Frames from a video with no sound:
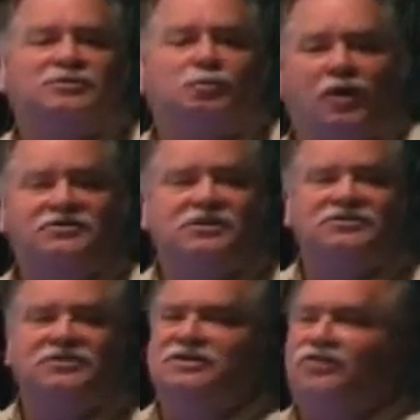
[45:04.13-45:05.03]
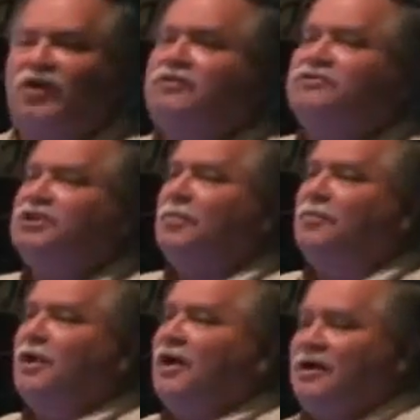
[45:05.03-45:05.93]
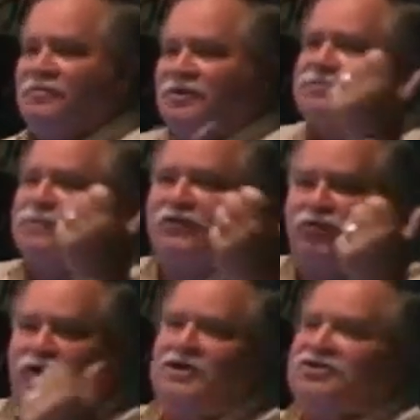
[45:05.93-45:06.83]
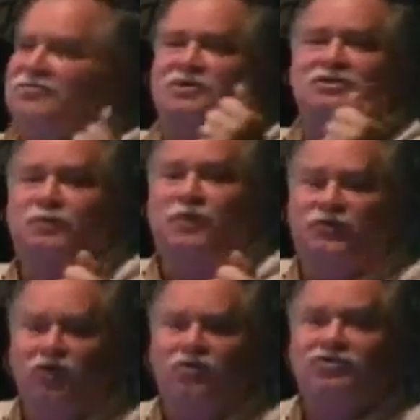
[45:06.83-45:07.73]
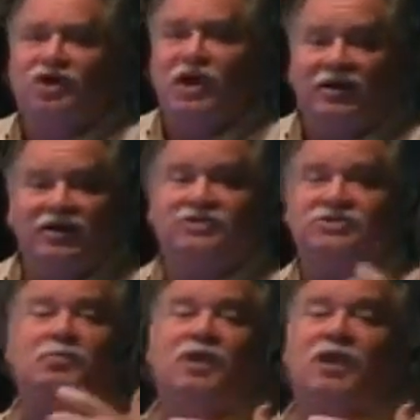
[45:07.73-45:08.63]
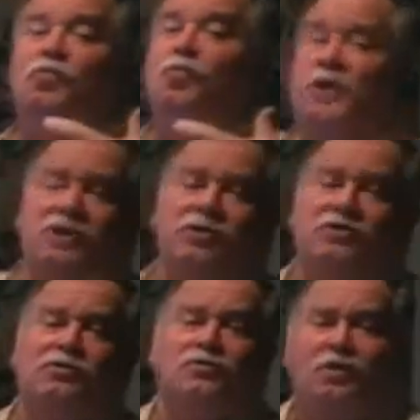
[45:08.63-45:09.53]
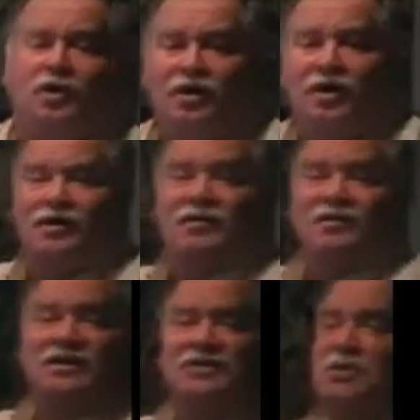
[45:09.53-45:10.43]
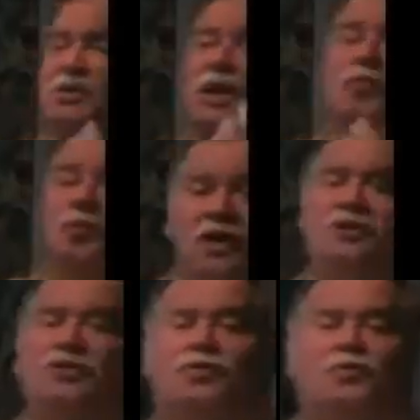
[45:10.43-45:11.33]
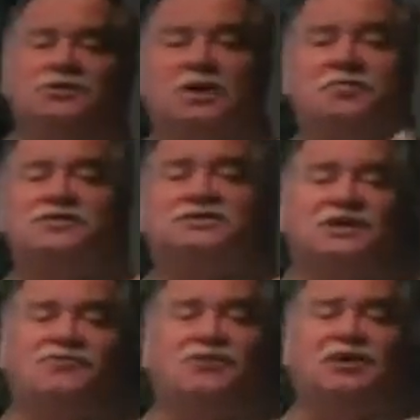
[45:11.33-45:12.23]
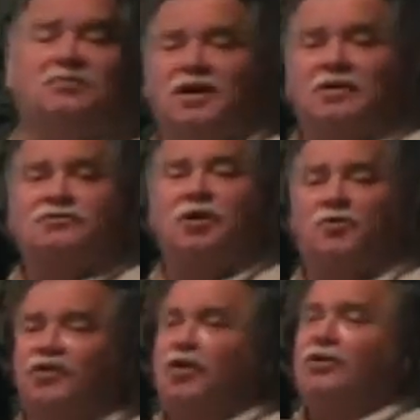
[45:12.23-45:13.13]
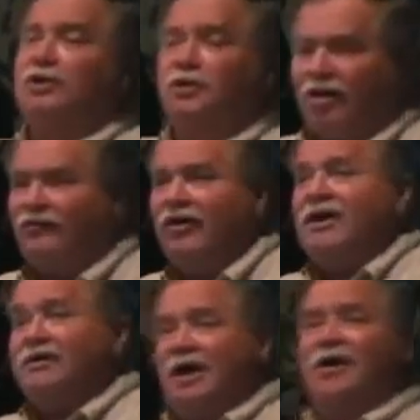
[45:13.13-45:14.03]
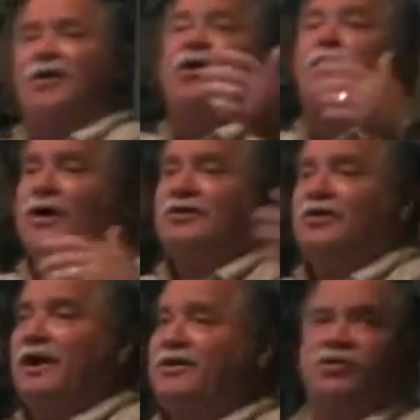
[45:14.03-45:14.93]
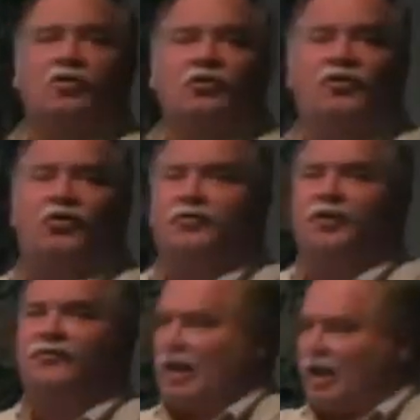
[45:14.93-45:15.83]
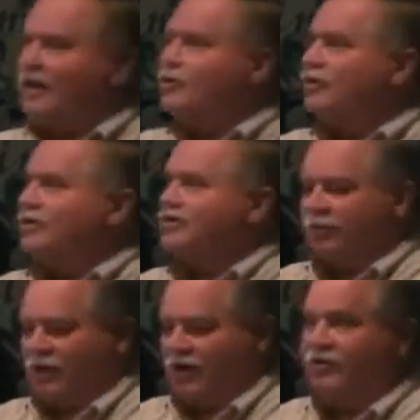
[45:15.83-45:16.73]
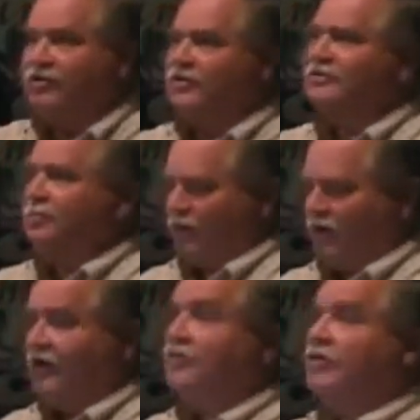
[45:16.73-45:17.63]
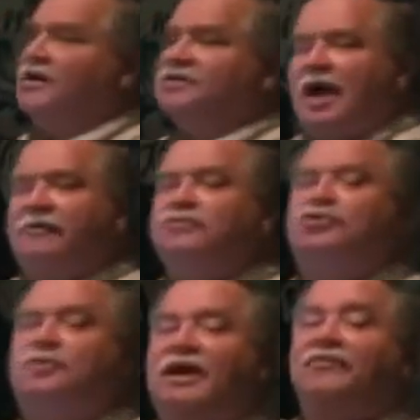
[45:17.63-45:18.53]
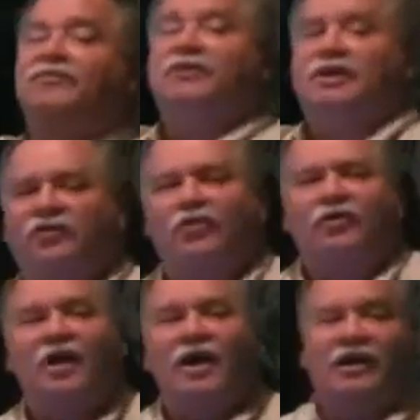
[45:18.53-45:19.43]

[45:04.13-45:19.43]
presence and His fellowship. It must be fresh. It must be first. And that's something we do that's something we do. Once I receive the command, go fall in love. Now, what do I do to go fall in love? Well, I could do this for it. I could do this for it. I could do. See, I was doing everything for her. And